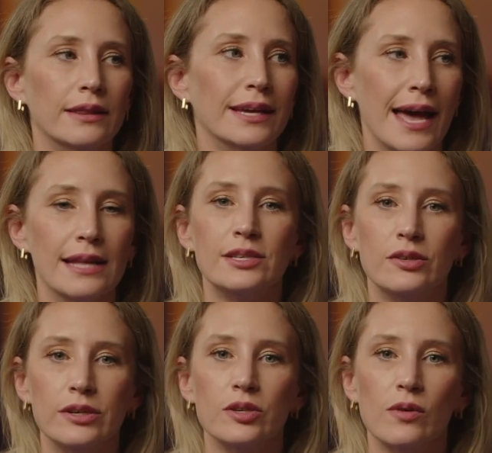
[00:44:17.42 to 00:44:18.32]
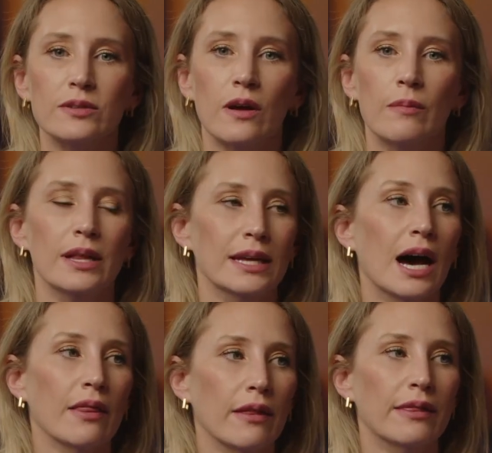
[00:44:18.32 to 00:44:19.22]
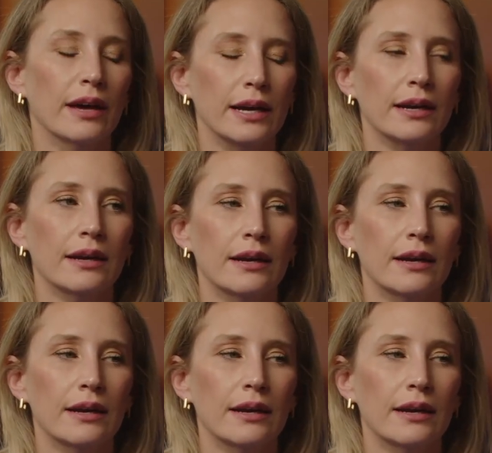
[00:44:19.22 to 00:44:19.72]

answer is always going to be the other thing.